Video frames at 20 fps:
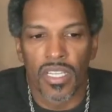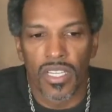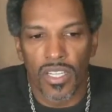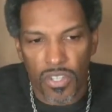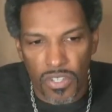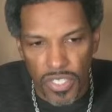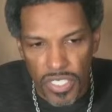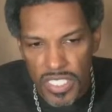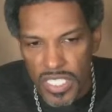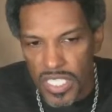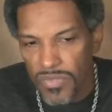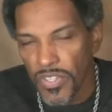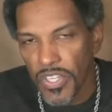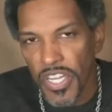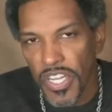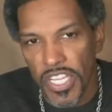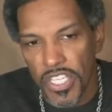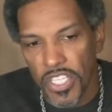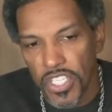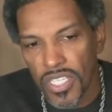Christopher
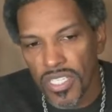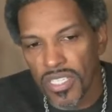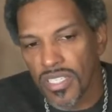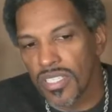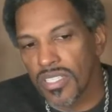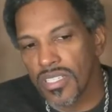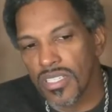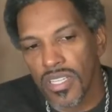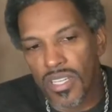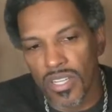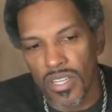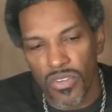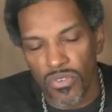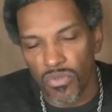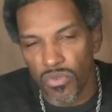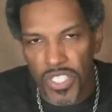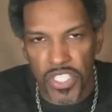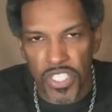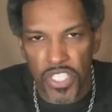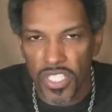Hitchens,
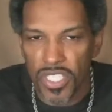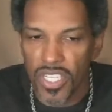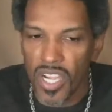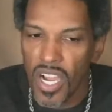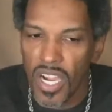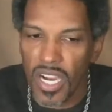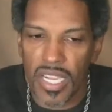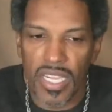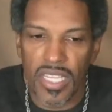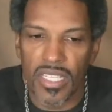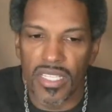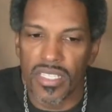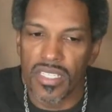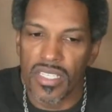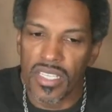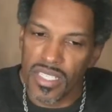Richard Dawkins,